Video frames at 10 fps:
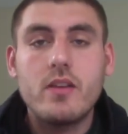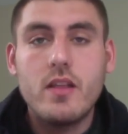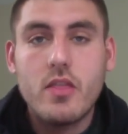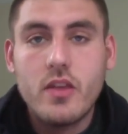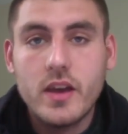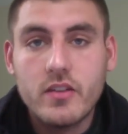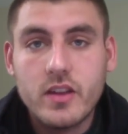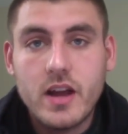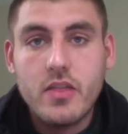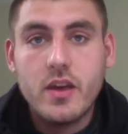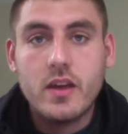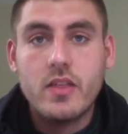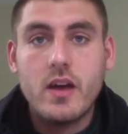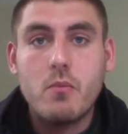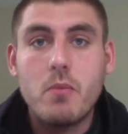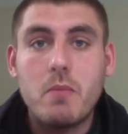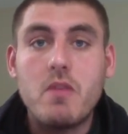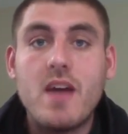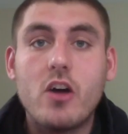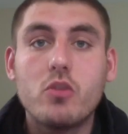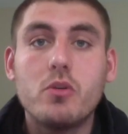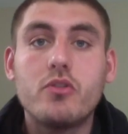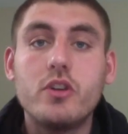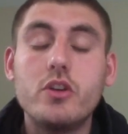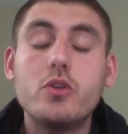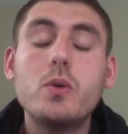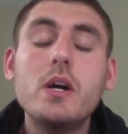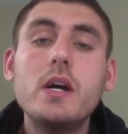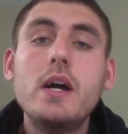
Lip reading: and things that I think that may be valuable to you